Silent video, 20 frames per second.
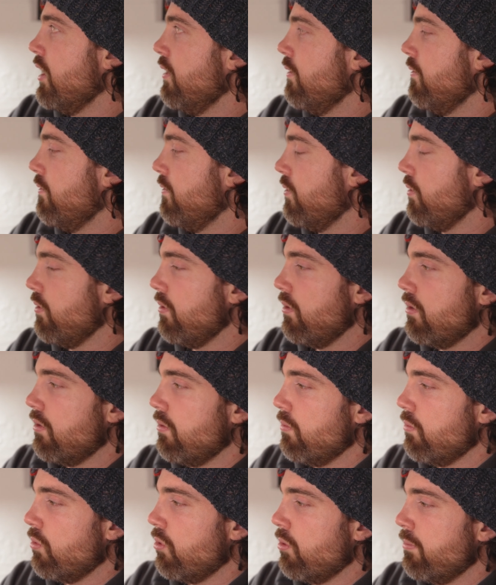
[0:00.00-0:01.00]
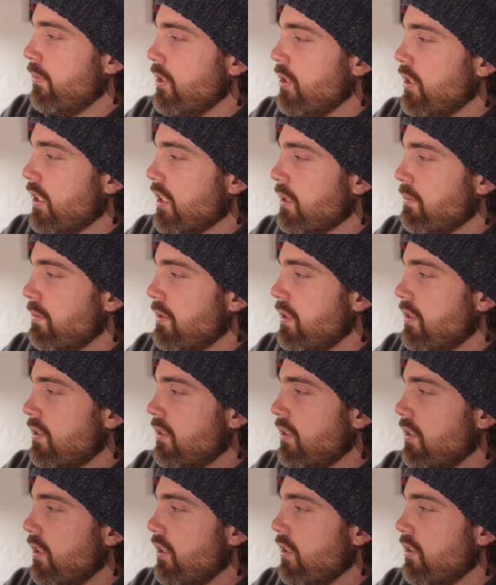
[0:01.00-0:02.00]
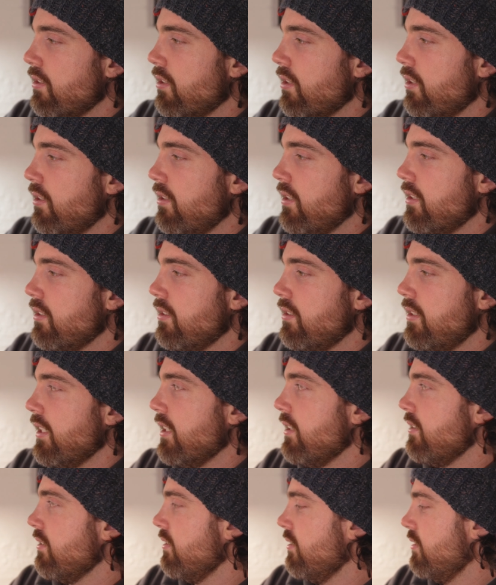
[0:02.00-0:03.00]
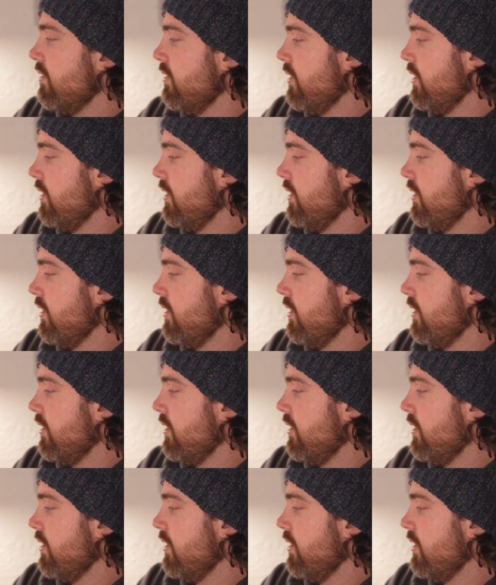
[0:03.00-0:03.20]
full warm adjustment. So you can turn this down,